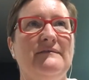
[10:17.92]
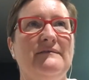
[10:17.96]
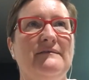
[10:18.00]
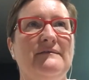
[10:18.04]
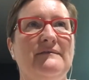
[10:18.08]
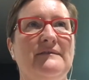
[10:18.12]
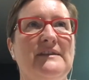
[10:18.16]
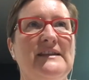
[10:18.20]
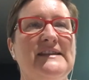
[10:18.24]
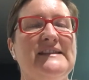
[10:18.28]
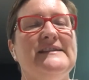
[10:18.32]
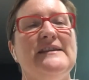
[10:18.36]

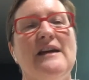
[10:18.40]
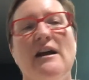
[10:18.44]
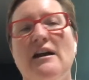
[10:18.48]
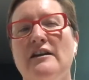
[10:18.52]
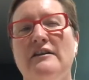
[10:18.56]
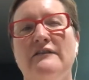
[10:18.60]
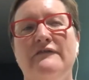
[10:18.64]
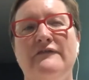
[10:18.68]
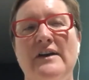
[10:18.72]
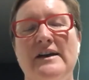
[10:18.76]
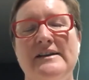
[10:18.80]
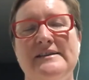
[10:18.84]
the
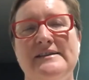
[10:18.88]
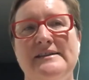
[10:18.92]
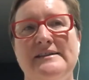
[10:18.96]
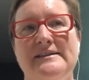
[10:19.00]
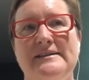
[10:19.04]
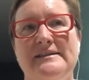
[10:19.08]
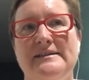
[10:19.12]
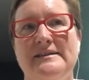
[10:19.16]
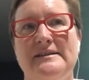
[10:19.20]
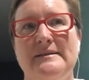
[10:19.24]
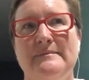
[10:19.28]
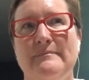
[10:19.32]

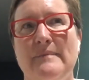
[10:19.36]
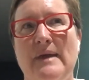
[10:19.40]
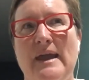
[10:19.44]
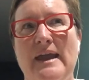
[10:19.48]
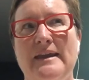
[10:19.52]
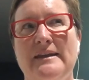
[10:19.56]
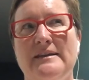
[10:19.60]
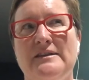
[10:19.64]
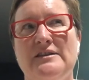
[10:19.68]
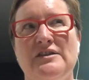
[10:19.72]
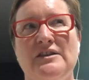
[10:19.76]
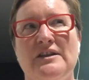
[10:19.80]
sacrifices to
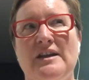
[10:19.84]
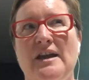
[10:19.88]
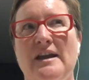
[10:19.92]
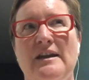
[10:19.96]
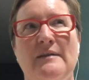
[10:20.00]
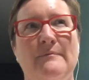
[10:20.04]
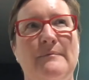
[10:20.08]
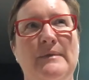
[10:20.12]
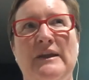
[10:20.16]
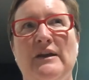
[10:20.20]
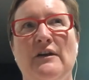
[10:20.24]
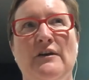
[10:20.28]
make to
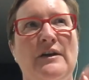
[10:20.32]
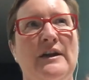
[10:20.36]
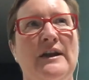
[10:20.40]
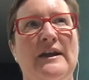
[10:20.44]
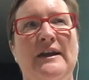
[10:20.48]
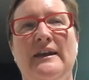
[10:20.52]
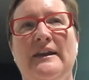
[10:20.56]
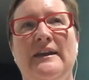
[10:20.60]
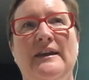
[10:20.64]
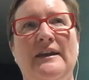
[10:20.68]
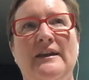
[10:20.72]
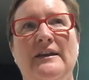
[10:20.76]
kind of be
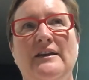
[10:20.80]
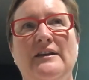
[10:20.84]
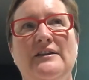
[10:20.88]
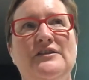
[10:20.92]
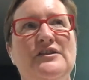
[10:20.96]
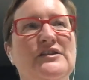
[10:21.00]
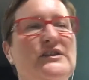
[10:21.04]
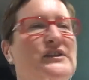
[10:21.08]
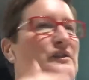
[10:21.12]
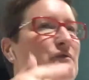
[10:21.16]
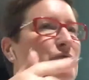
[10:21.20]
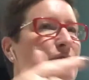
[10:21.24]
on
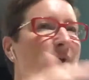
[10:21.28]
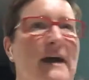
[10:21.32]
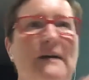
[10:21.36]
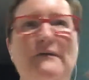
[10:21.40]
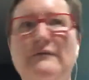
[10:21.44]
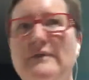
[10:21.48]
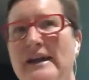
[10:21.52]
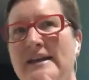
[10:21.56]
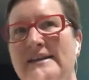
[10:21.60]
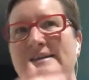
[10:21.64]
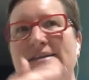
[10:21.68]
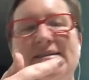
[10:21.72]
just a
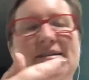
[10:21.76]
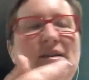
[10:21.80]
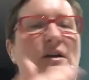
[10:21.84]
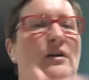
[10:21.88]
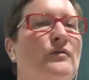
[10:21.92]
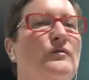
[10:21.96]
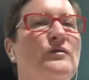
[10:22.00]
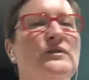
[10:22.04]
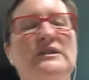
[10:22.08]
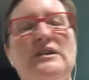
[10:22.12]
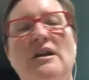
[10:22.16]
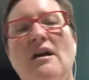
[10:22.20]
rat race the
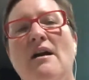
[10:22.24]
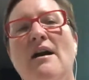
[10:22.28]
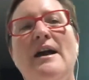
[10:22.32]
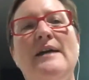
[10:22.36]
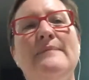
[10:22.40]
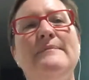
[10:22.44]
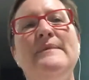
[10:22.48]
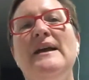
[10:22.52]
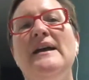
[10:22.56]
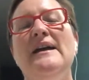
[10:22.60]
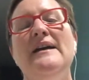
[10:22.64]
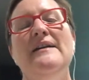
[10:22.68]
whole
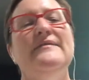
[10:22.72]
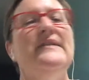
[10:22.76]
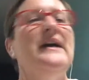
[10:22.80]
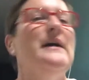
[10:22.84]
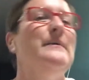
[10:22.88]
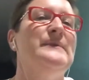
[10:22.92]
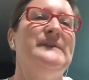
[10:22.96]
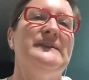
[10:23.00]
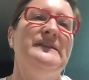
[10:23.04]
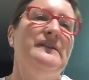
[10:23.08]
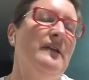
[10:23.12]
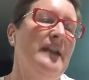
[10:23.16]
time,
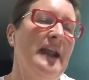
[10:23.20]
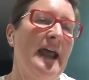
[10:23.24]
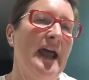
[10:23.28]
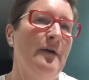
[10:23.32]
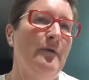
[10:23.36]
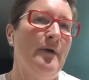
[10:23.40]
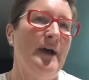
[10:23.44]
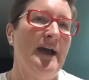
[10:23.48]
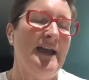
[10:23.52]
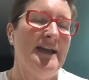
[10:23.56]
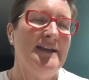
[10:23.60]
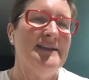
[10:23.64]
that was not
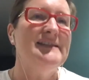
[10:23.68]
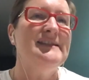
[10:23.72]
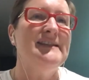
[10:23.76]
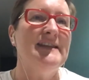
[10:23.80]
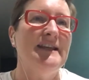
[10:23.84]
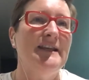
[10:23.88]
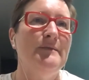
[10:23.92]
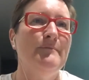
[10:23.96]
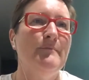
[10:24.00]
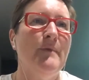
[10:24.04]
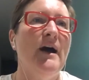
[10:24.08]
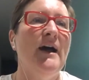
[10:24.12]
how I had
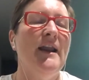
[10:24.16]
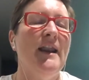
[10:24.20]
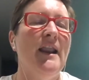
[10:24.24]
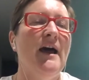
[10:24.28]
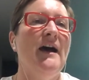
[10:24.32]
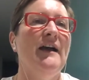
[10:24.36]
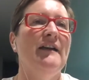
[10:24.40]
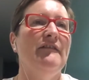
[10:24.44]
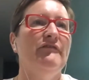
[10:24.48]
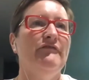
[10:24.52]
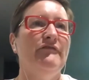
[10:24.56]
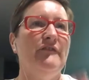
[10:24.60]
seen my
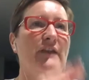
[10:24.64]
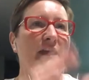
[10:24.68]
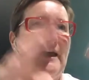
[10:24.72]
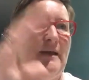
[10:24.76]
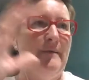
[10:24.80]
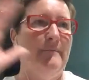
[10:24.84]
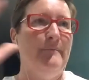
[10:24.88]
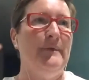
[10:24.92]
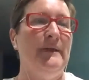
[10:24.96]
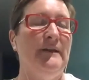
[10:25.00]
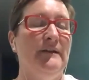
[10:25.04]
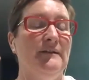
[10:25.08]
life
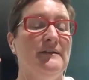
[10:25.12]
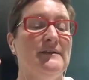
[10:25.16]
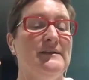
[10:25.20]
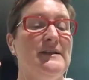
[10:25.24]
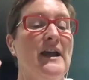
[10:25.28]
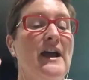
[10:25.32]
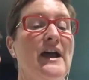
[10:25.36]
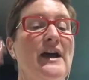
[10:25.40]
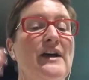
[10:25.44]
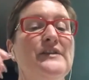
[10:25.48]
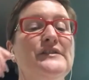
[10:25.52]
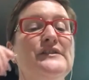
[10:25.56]
build.
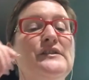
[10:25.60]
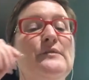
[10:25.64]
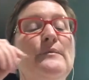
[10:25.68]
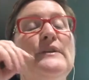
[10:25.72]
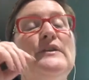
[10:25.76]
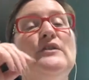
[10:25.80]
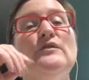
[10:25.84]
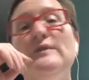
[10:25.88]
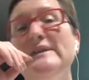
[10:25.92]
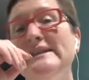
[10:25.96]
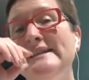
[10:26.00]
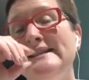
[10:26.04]
So
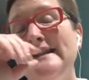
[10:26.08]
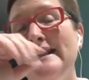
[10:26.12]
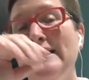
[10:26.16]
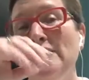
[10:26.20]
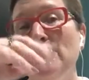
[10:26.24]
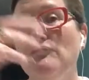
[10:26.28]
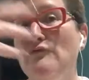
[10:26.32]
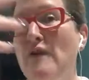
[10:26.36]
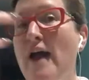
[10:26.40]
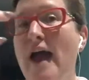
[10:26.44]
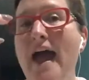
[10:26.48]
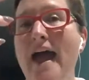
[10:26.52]
when
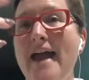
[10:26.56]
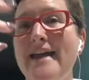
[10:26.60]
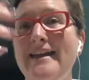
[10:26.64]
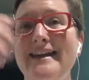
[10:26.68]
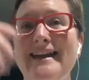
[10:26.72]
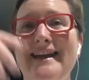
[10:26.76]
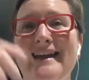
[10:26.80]
Christine rang